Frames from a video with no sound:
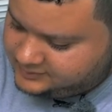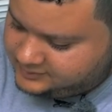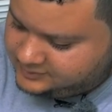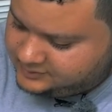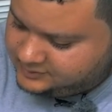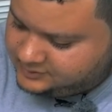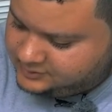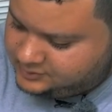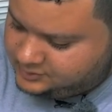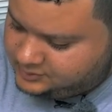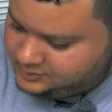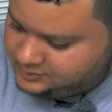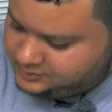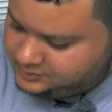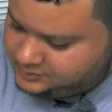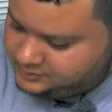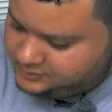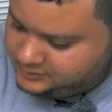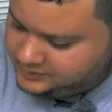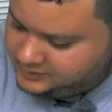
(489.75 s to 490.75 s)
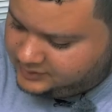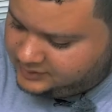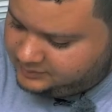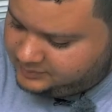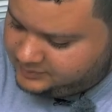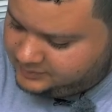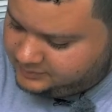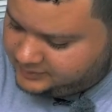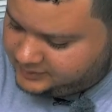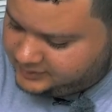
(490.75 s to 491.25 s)
to keep
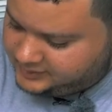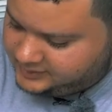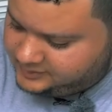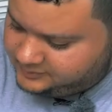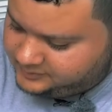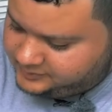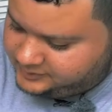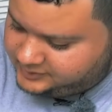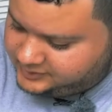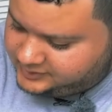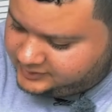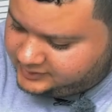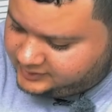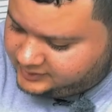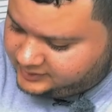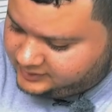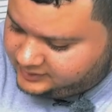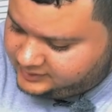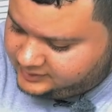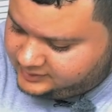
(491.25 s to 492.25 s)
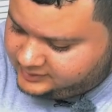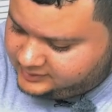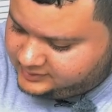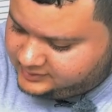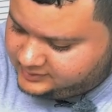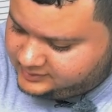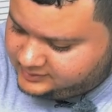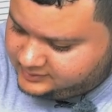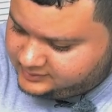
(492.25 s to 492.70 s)
in mind when you're cutting these,